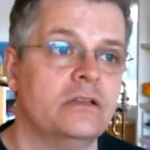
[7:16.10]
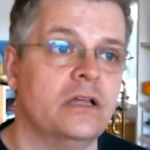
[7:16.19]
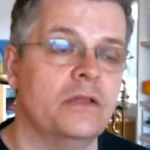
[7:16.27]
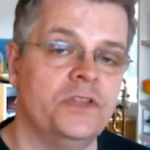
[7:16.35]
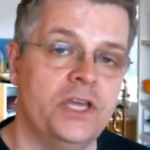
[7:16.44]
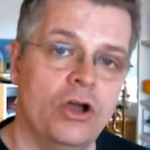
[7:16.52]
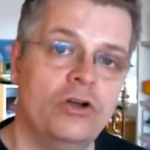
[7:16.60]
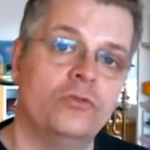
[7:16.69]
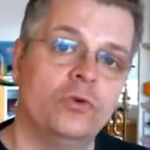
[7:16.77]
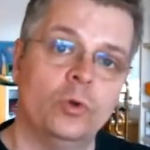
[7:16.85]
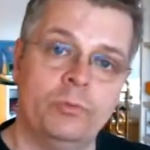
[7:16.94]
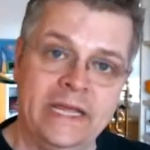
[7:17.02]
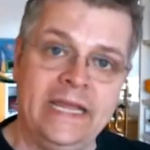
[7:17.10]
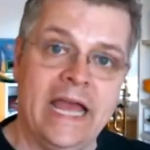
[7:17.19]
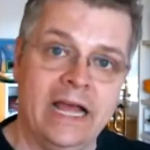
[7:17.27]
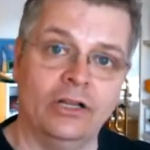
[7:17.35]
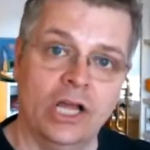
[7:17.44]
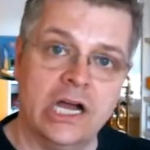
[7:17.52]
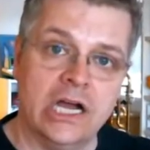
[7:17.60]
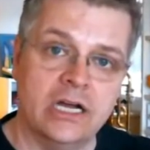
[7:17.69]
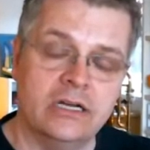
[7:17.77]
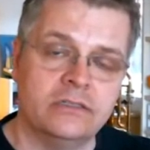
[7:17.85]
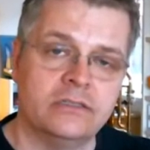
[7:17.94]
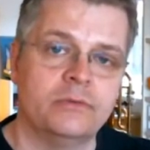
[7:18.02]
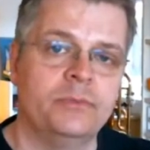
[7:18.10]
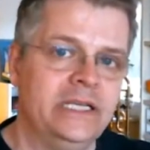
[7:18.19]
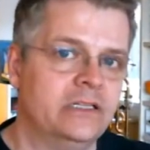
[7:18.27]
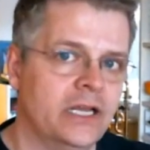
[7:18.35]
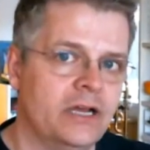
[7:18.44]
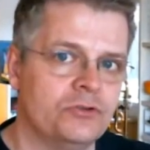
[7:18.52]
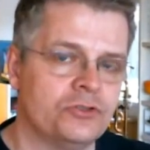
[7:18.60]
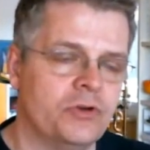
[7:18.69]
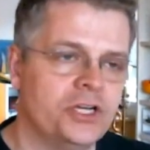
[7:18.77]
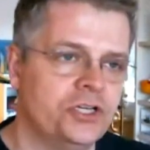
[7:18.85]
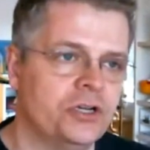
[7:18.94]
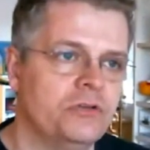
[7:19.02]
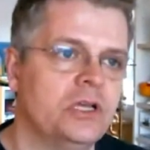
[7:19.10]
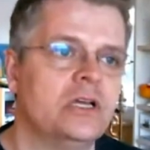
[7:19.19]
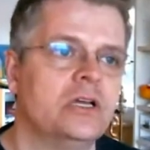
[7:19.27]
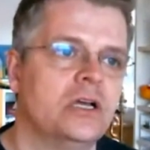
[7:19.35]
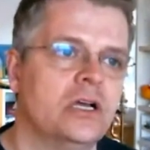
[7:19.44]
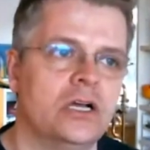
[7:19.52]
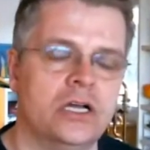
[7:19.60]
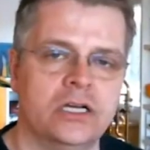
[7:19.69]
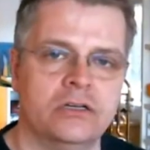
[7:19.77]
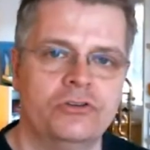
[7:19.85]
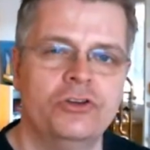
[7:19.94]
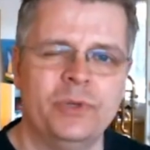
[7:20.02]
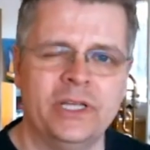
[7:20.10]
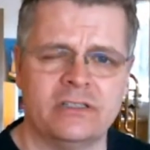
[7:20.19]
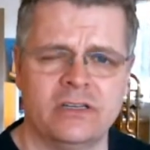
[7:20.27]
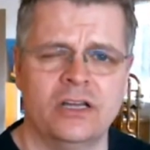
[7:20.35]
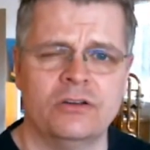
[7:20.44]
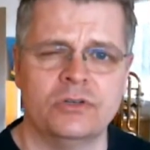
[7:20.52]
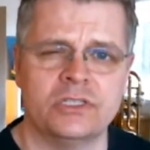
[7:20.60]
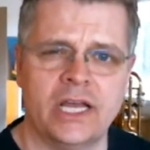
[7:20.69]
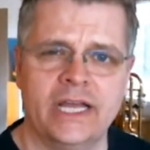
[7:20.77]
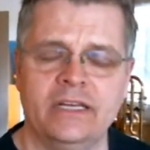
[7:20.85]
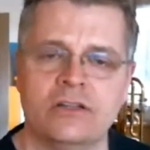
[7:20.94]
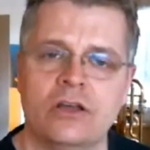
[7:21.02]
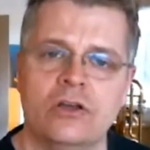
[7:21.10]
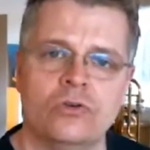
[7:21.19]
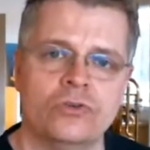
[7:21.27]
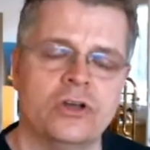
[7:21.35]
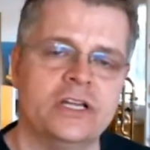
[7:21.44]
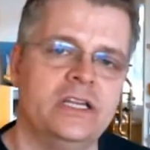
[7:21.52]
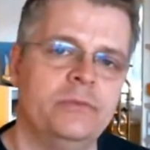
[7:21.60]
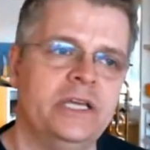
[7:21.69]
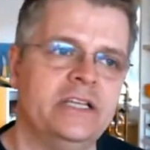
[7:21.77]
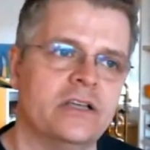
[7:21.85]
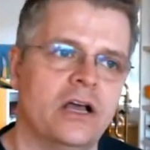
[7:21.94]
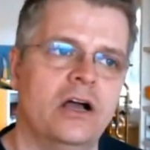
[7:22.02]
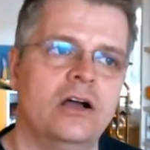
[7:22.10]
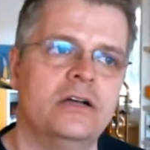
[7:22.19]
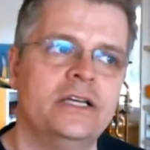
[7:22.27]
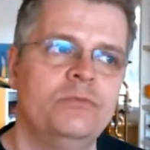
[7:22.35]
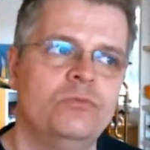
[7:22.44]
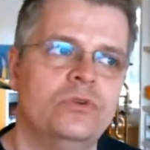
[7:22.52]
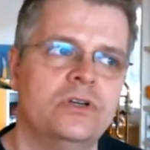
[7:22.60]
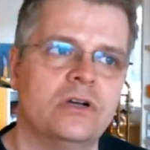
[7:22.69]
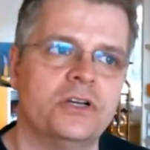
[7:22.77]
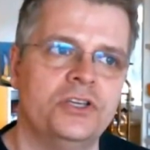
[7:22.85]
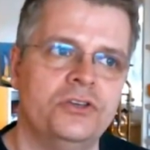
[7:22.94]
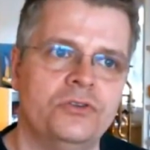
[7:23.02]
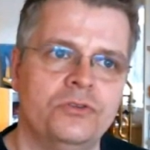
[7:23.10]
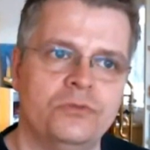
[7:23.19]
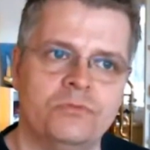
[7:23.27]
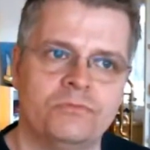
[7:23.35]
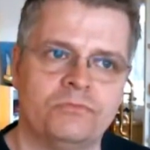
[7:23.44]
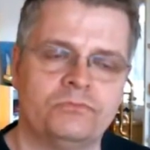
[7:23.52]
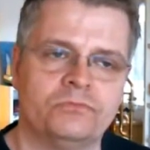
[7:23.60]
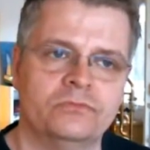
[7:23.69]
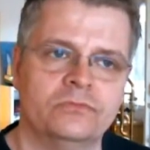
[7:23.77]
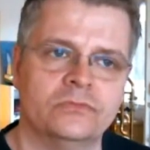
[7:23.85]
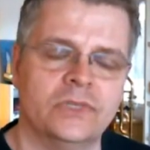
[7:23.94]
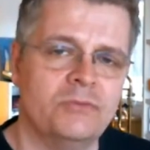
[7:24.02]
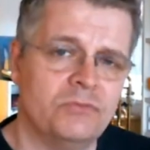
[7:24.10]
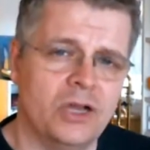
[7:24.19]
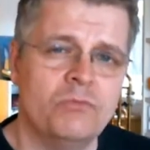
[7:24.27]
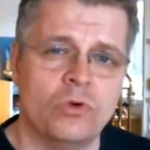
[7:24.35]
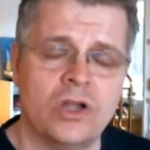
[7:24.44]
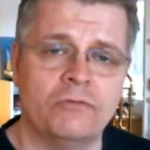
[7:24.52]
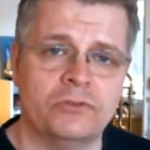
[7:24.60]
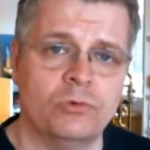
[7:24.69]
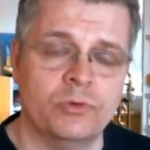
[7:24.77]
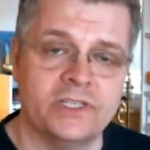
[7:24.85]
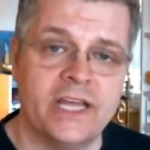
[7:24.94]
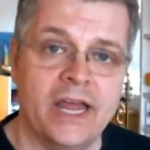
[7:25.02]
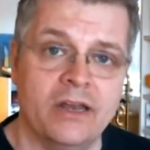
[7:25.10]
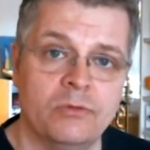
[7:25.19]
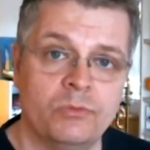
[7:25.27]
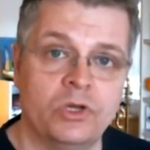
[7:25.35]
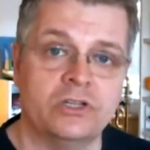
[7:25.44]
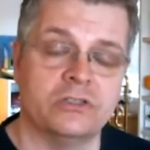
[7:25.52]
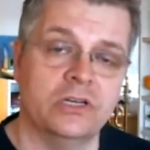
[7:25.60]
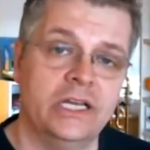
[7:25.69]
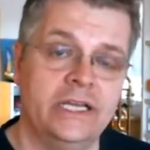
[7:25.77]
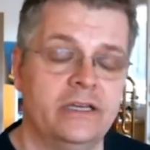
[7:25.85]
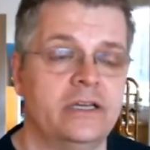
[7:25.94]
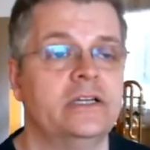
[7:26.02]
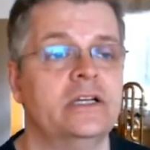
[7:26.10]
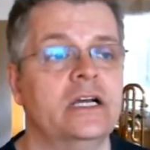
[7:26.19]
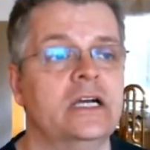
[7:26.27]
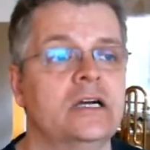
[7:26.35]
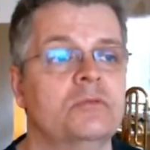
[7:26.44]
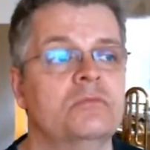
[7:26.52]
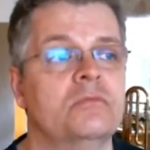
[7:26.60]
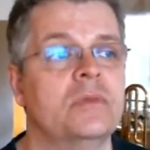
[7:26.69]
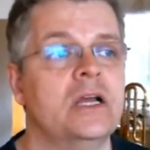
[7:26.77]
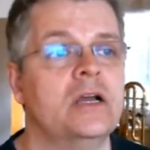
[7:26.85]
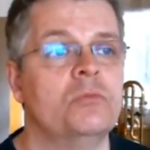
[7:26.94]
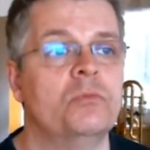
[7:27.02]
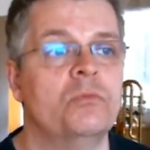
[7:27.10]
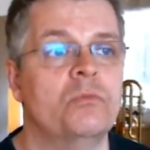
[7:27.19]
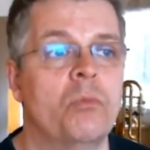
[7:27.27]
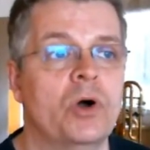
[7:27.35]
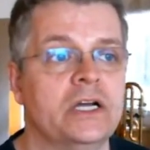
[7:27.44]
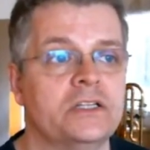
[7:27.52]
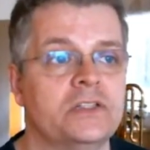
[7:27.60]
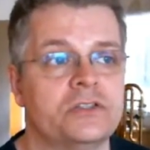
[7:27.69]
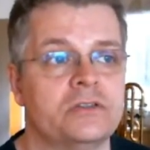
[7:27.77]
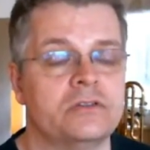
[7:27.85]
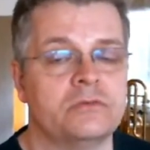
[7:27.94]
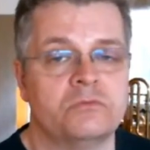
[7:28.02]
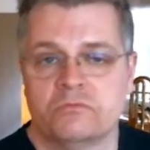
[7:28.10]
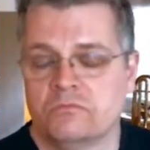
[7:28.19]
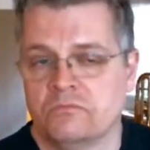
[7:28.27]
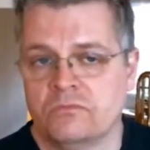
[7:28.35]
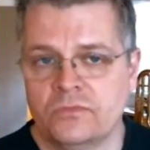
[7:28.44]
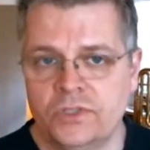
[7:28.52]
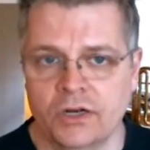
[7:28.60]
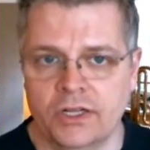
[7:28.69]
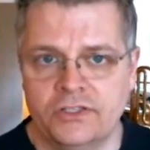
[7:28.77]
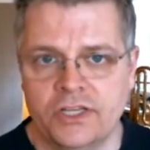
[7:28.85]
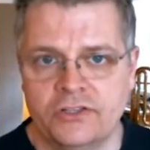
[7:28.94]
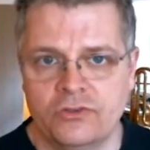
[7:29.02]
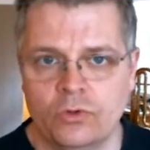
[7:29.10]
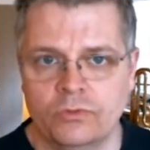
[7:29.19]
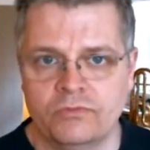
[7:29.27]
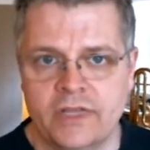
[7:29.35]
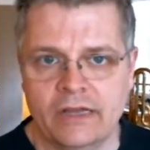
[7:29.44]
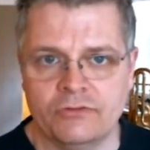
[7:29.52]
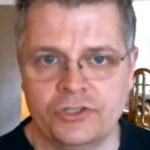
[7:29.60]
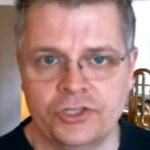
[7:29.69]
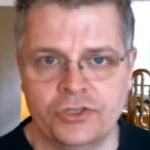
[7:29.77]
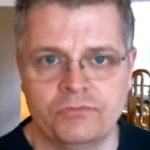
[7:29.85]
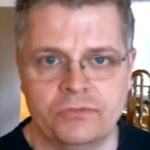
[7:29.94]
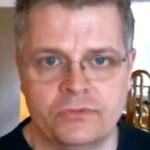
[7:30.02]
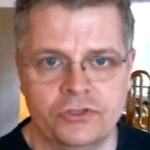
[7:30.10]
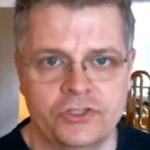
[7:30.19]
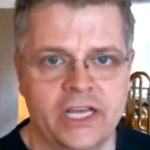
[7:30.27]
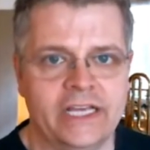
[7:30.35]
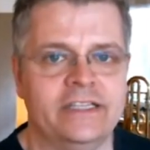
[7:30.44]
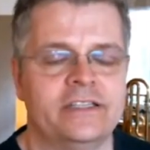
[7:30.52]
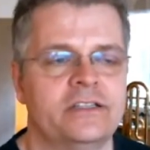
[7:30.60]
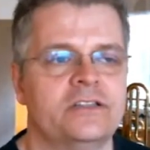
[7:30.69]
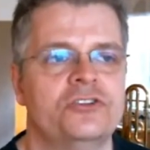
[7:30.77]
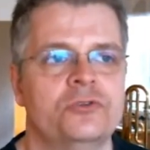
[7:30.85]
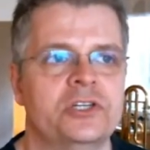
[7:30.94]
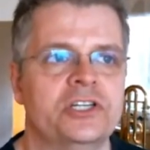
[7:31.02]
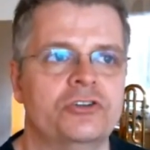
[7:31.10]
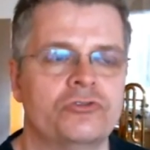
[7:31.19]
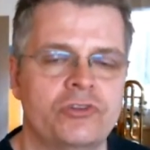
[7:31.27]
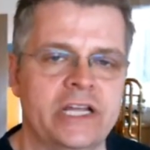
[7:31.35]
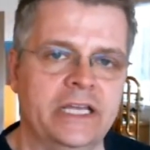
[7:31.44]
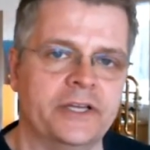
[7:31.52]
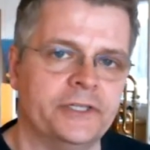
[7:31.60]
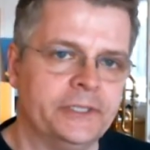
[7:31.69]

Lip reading: the overall PLR, peak to loudness ratio, could be as low as 8 or 9 dBs. I would argue I'm more comfortable with 10 personally, but you know, it's all down to taste to a degree.